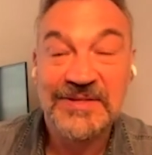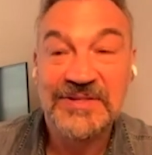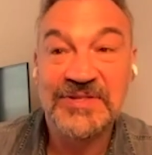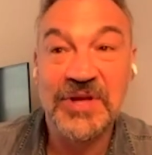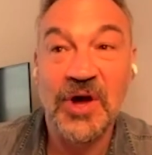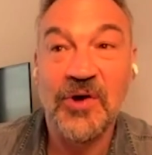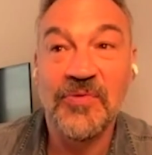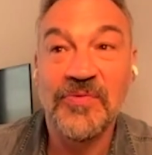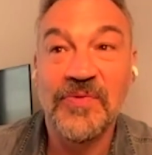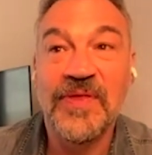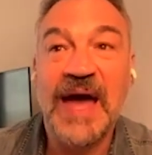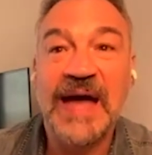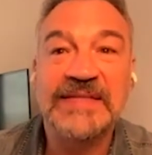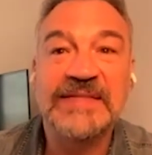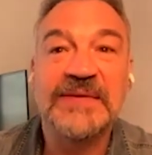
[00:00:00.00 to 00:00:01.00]
So
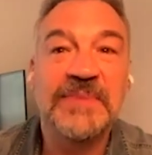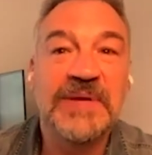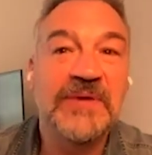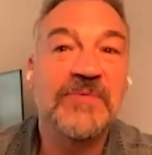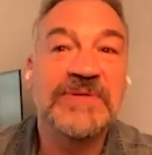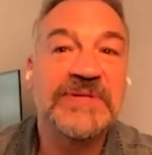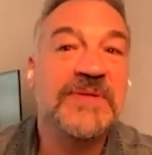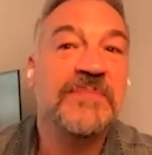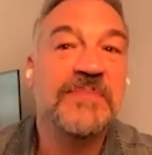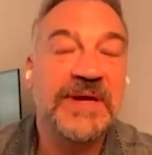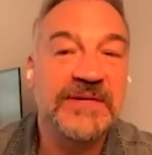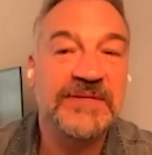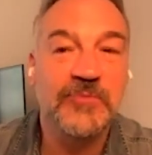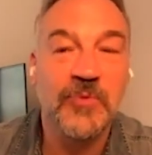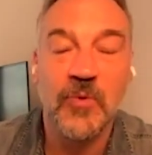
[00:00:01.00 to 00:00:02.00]
that to me was the
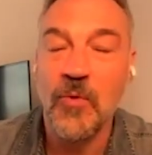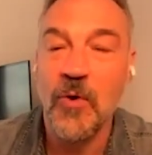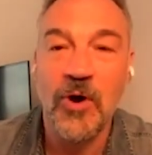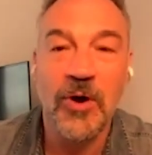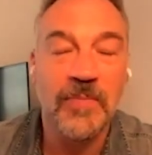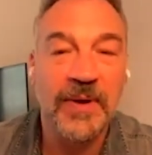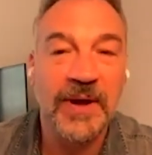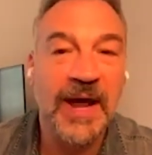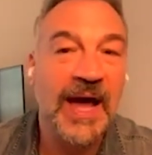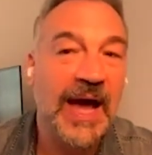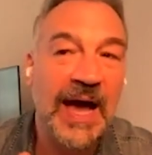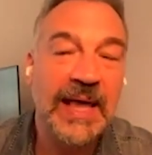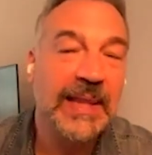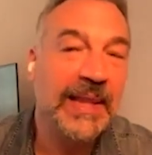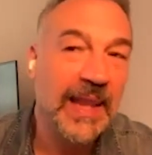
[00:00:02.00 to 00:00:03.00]
biggest reward. But
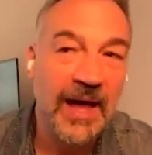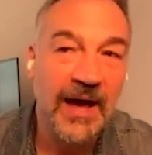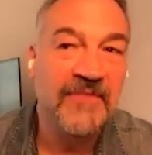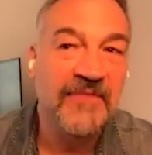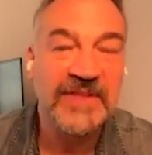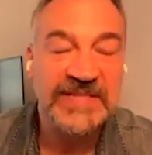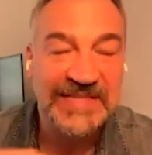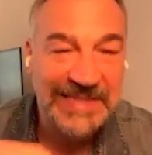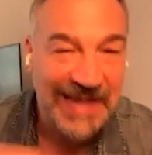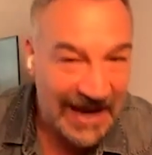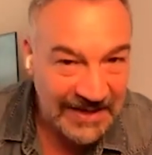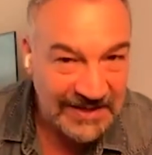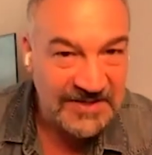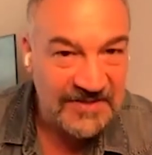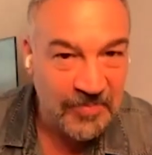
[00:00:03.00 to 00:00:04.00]
I love the
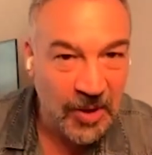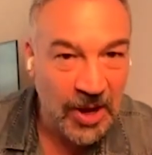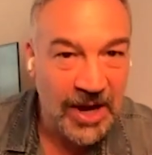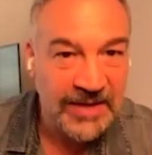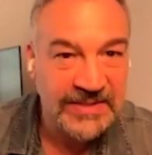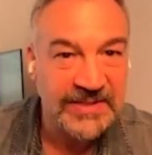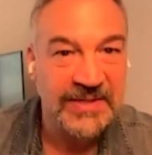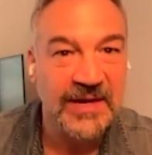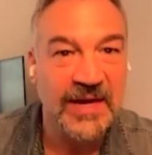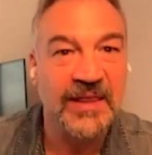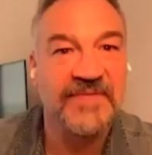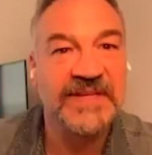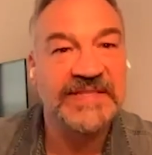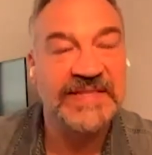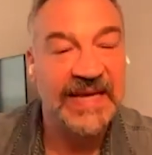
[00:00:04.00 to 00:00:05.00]
science of boxing. I
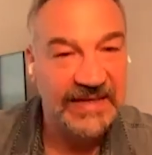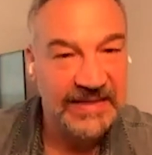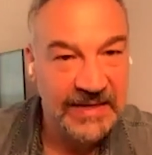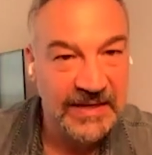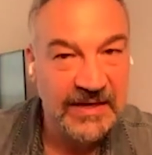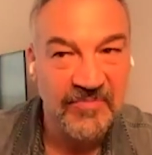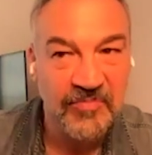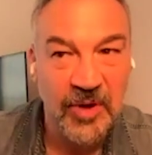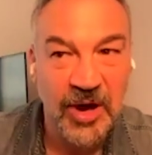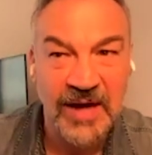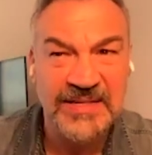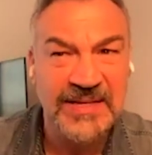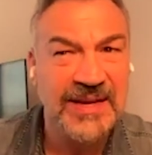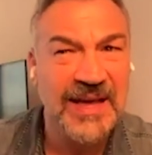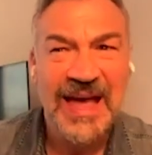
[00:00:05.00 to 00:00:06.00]
love the technique of
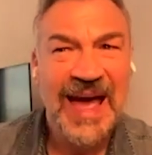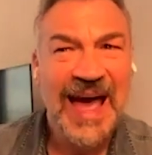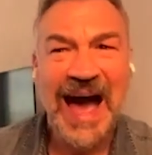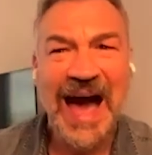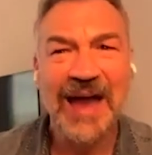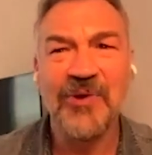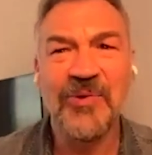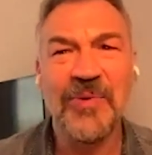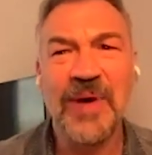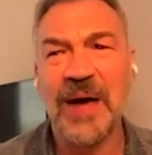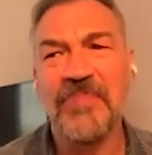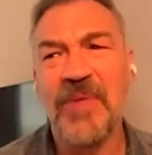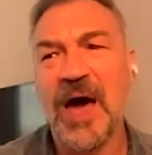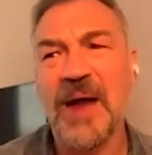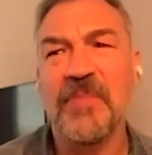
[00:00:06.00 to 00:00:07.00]
boxing.
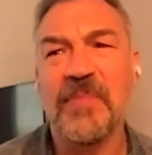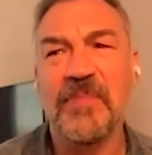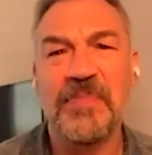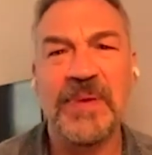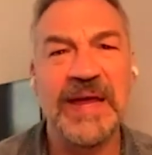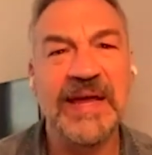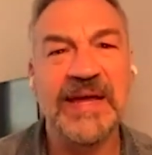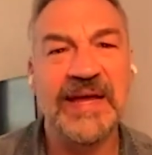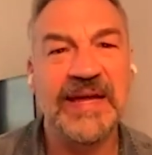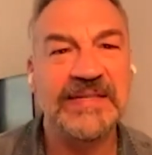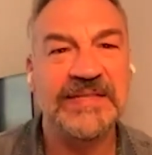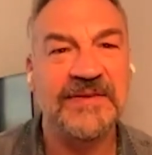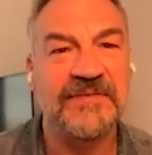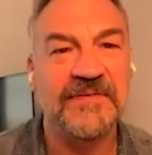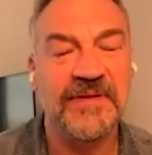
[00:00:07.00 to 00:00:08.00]
I'm not big
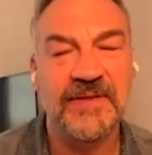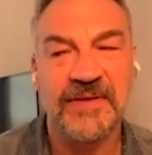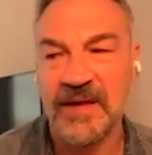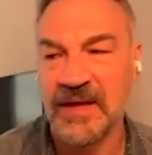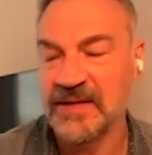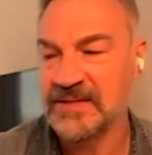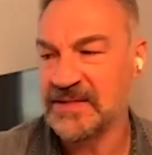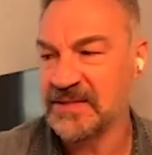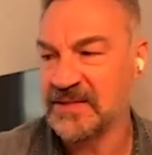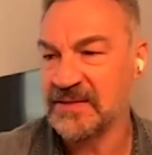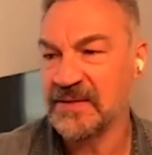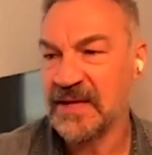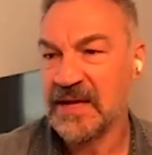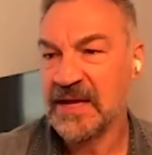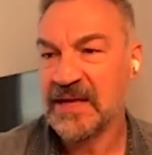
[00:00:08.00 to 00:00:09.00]

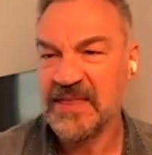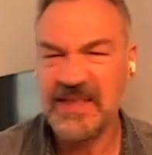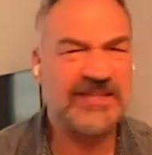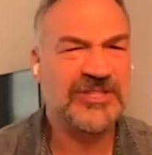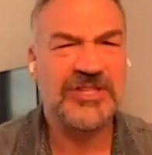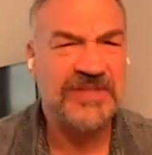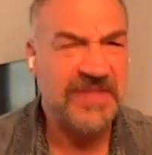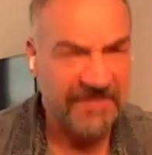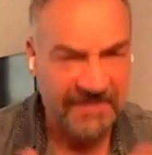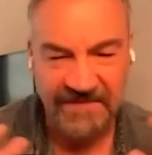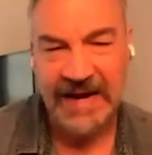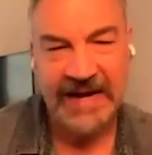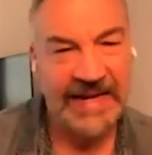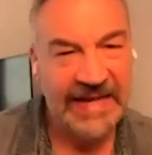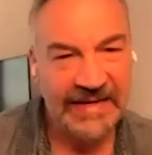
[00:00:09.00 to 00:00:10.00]
into just the
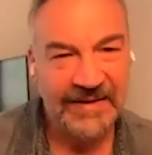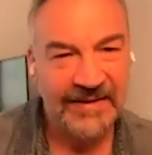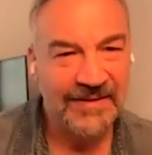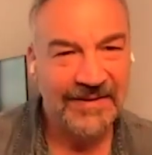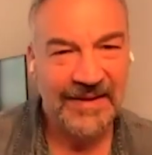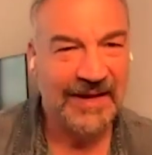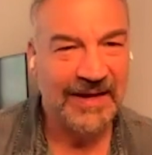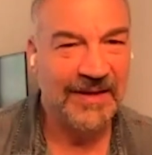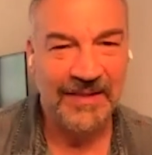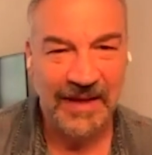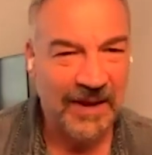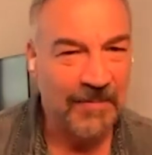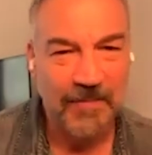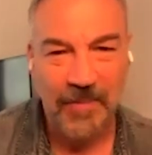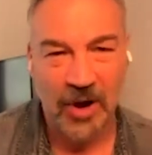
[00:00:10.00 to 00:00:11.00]
fighting,
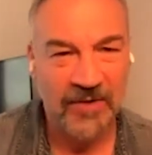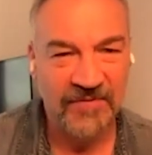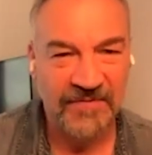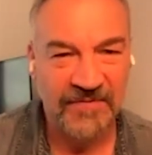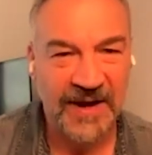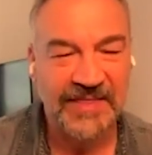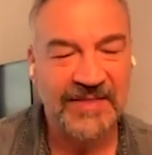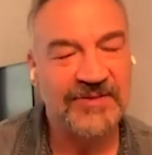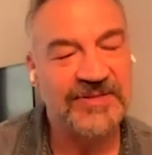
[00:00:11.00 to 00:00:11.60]
like a bar fight.